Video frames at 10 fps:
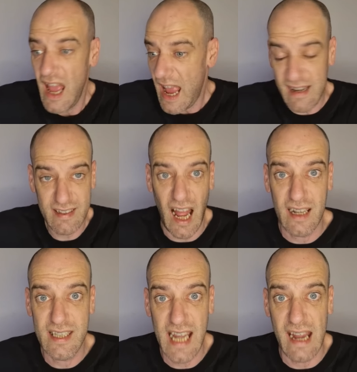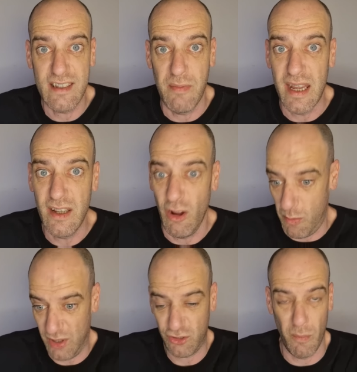it's starting to get to me. You know,
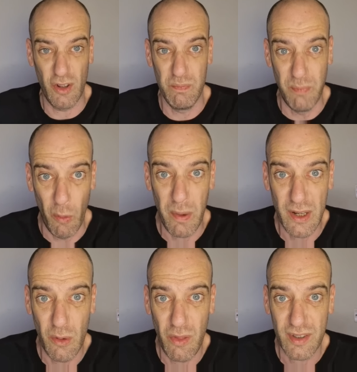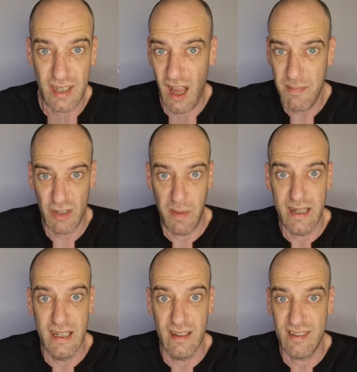my stomach's bubbling all the time. It's
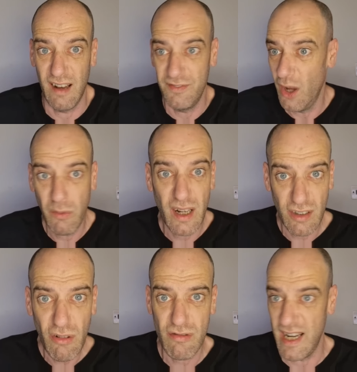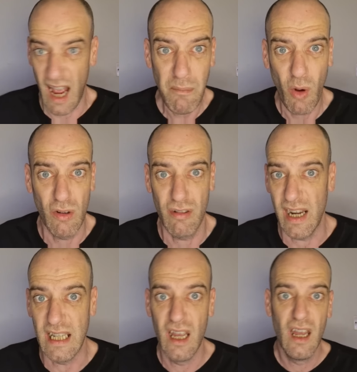making itself known. It's hungry. I'm hungry.